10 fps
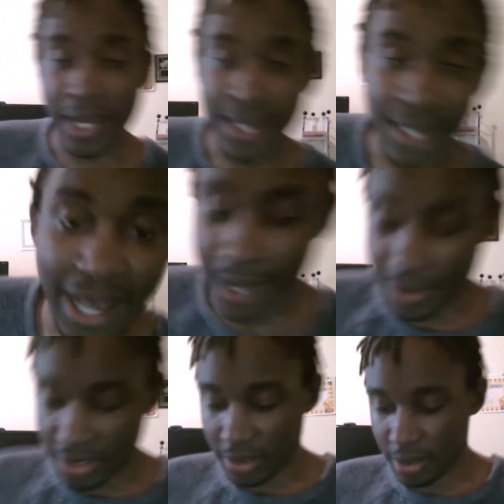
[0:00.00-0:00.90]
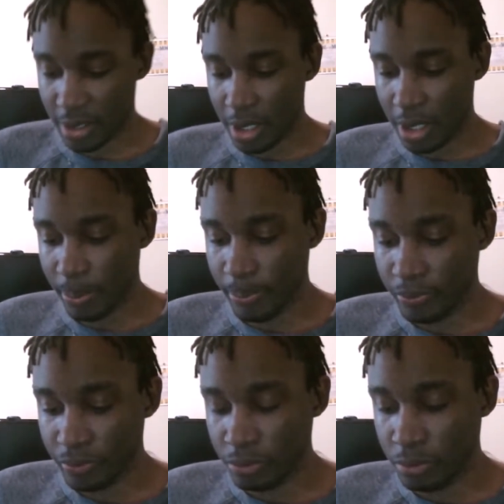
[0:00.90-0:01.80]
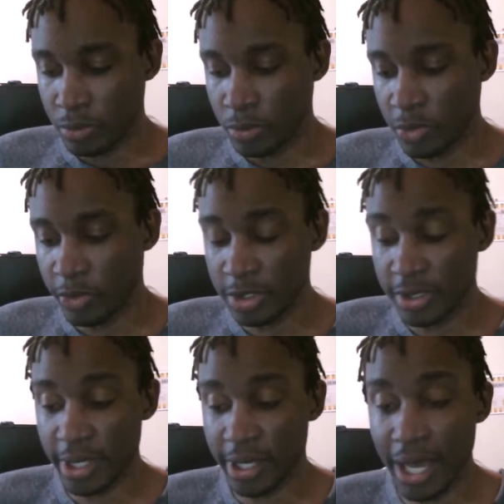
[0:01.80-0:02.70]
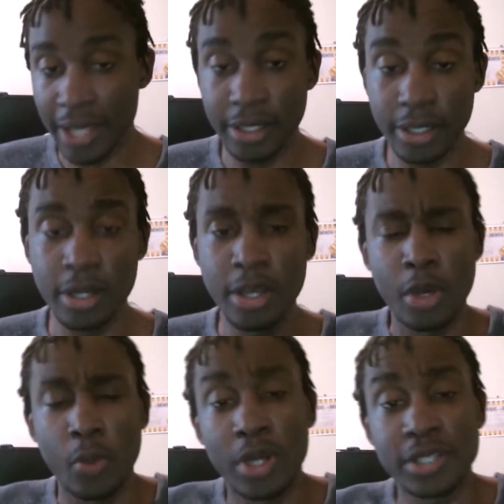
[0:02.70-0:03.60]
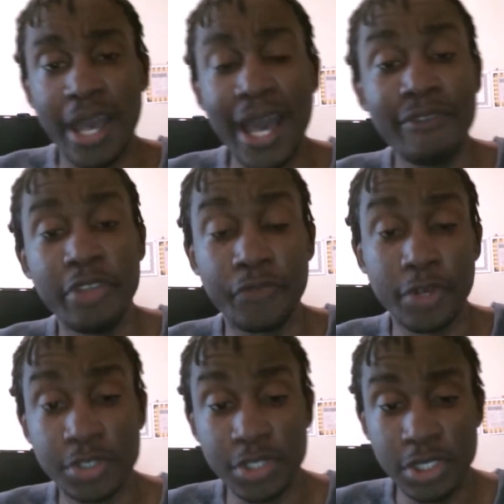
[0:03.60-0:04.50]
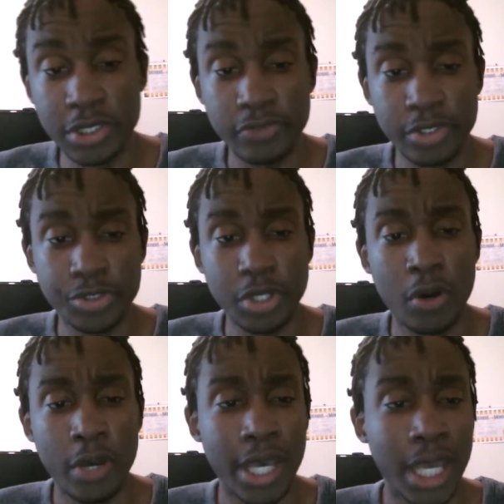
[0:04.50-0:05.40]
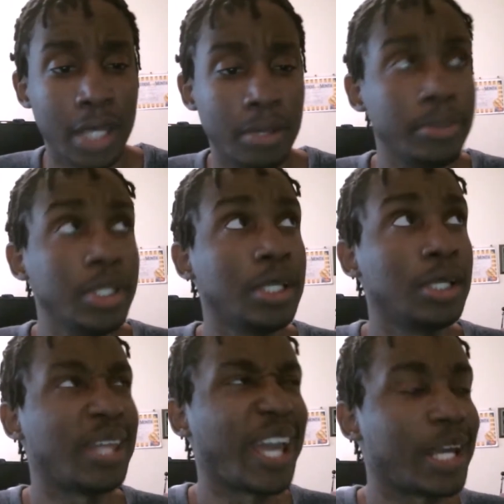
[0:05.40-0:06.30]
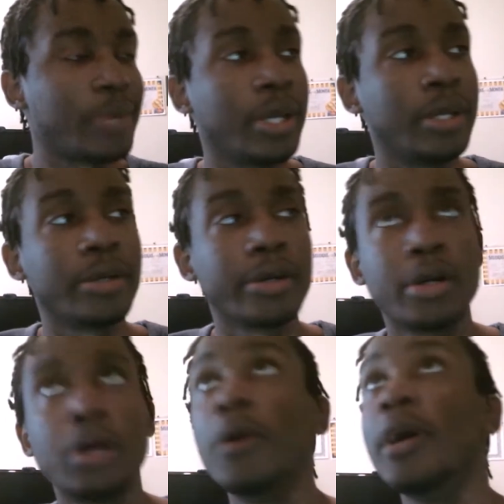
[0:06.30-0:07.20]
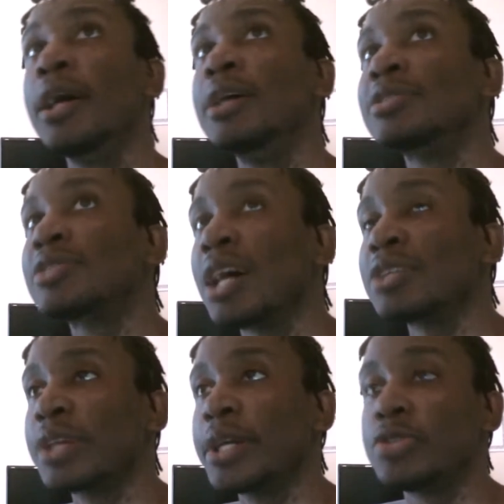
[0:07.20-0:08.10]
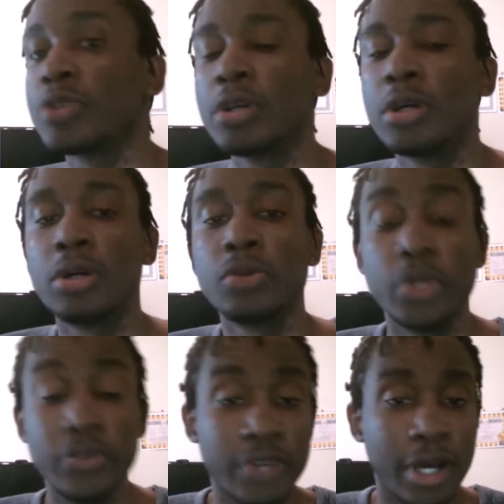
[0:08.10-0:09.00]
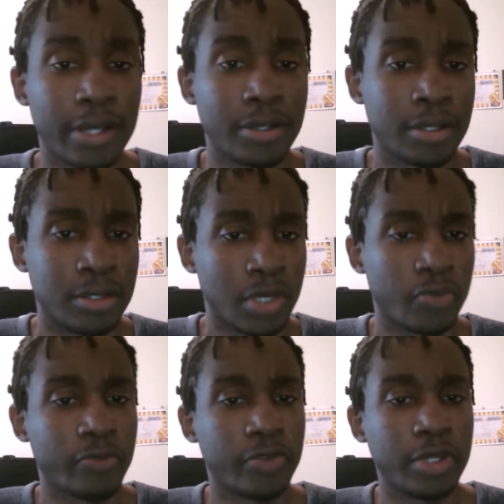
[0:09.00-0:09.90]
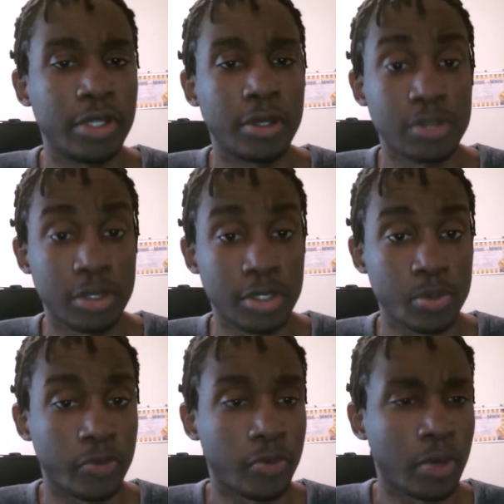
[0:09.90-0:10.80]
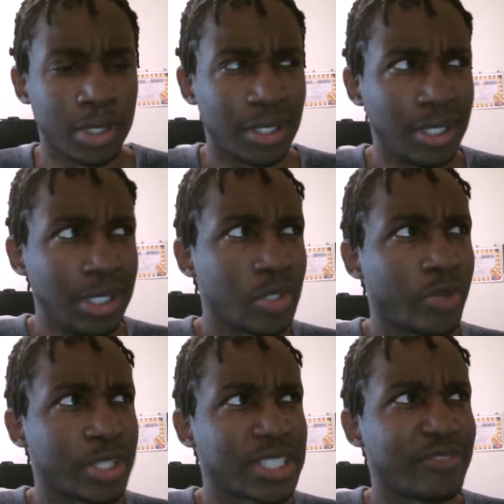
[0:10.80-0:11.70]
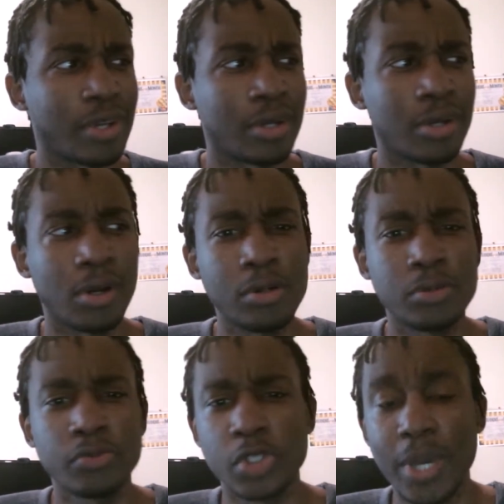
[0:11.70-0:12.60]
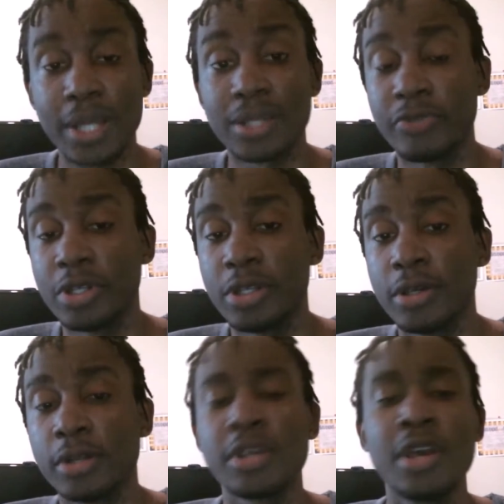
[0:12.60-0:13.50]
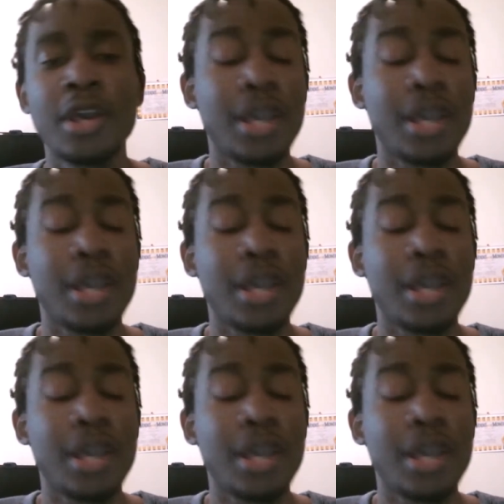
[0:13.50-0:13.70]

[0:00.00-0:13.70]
one I got, first thing I got here was I have the first season of this show, and me, the anime hero, Sasuke Dracon, we've done different videos on this before. I think each of us have done our own respective videos.